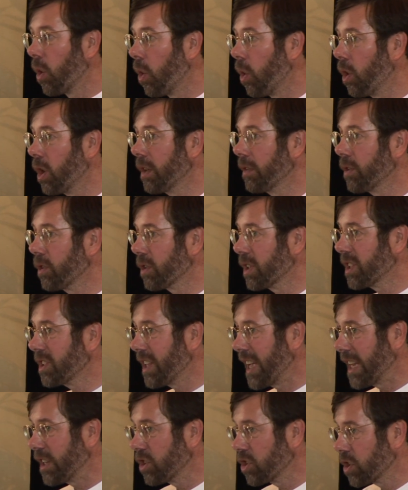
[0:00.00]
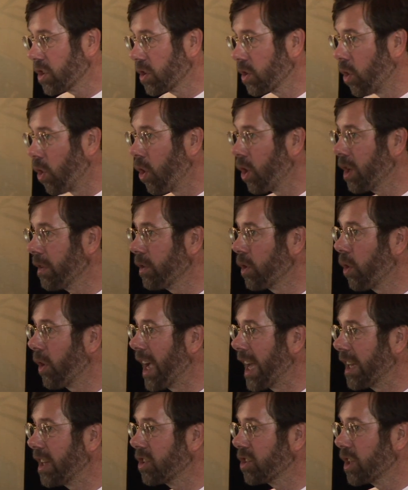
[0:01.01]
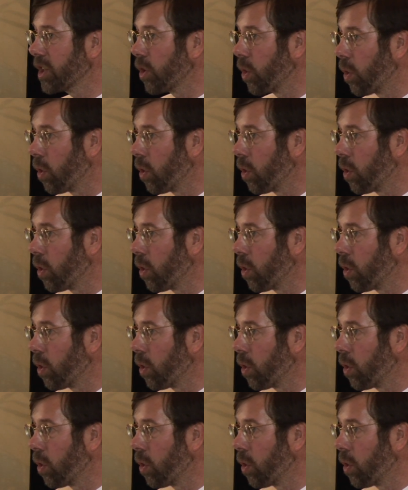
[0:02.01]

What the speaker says: all of your attention, all of your energy,